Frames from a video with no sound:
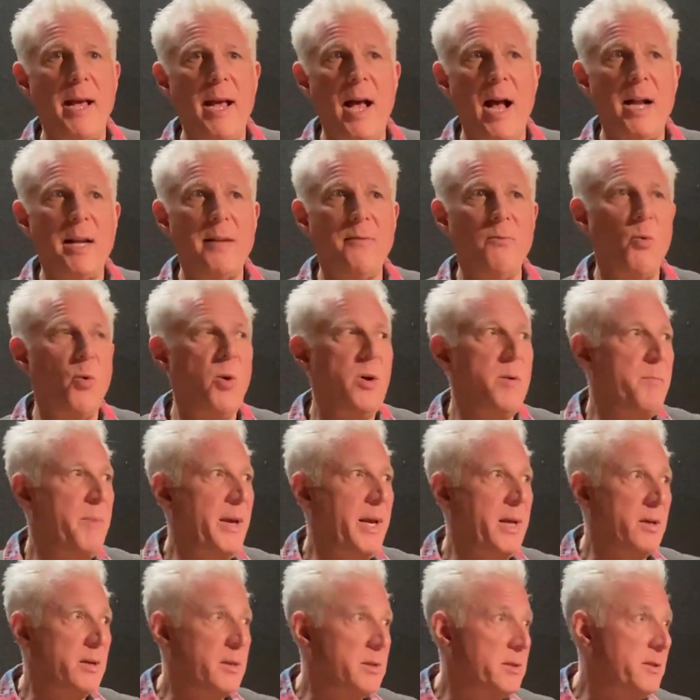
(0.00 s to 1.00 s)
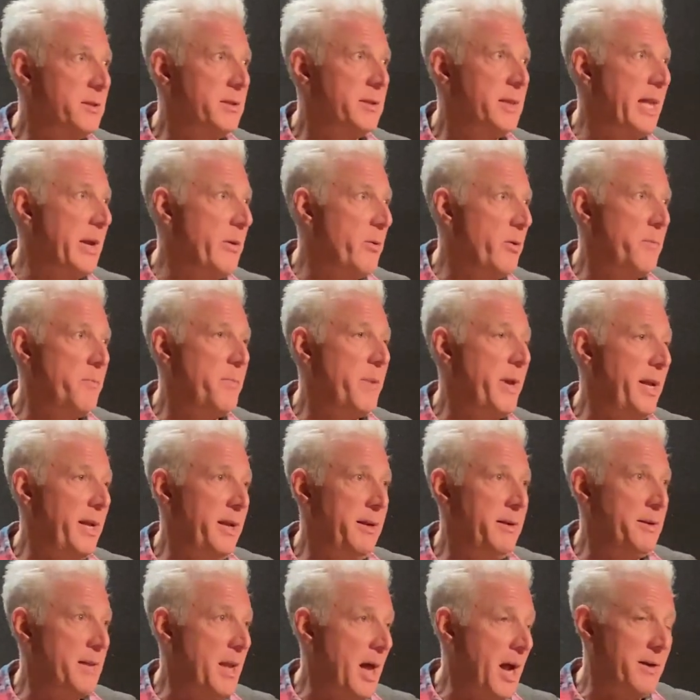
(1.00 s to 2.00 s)
out of wood because they would be
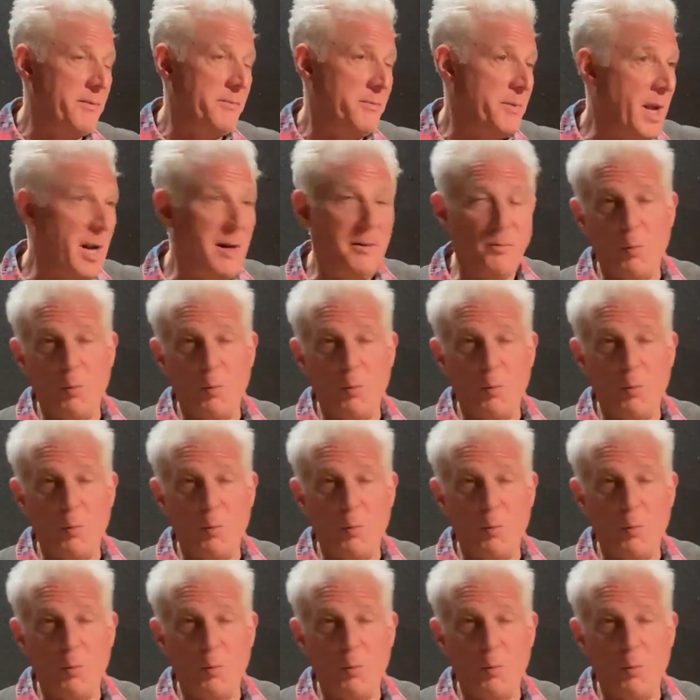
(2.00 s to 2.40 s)
not